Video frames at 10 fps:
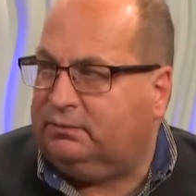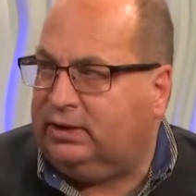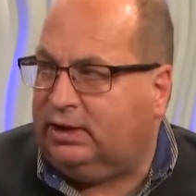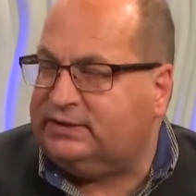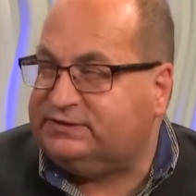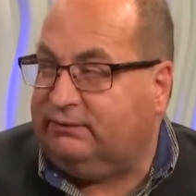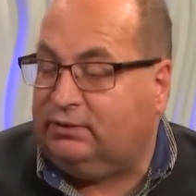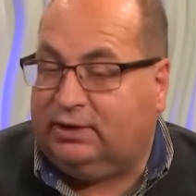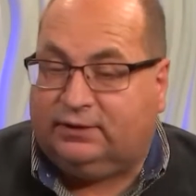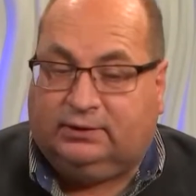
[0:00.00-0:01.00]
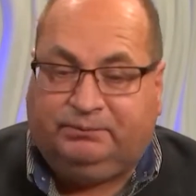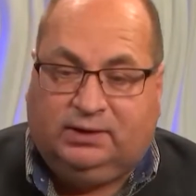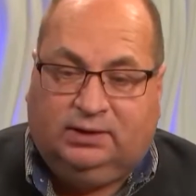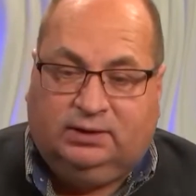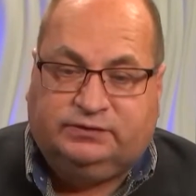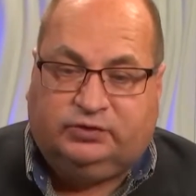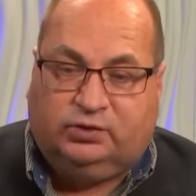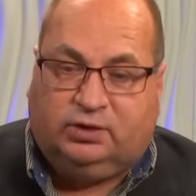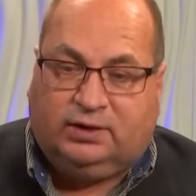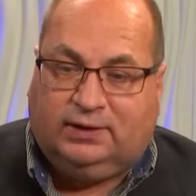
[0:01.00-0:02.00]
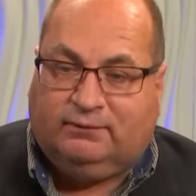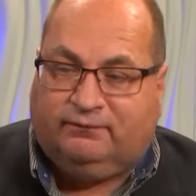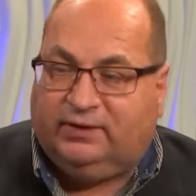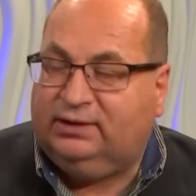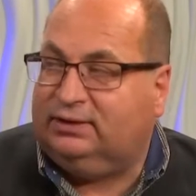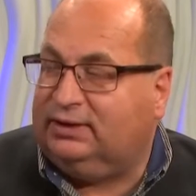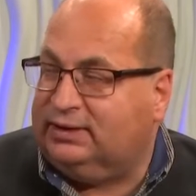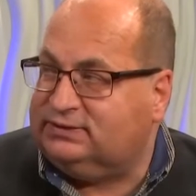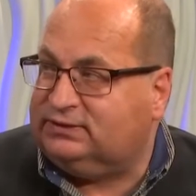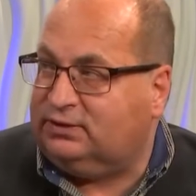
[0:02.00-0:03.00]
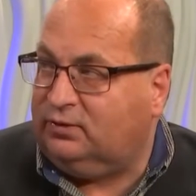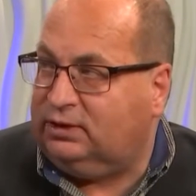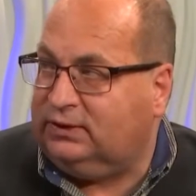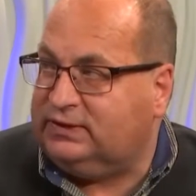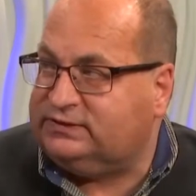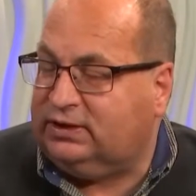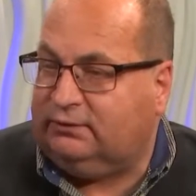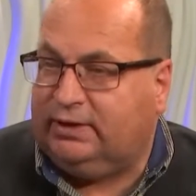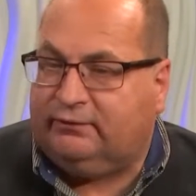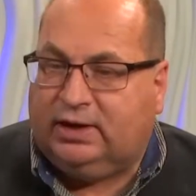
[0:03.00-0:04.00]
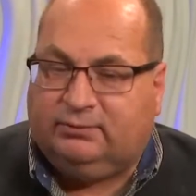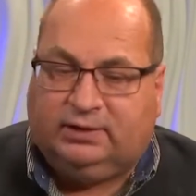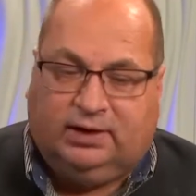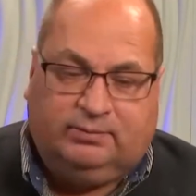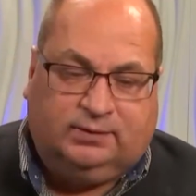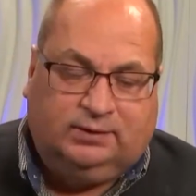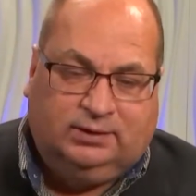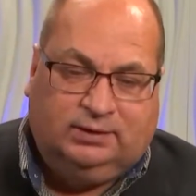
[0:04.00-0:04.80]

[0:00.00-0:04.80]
They lost 7-0, so you're kind of fighting against it going into that second round robin game, and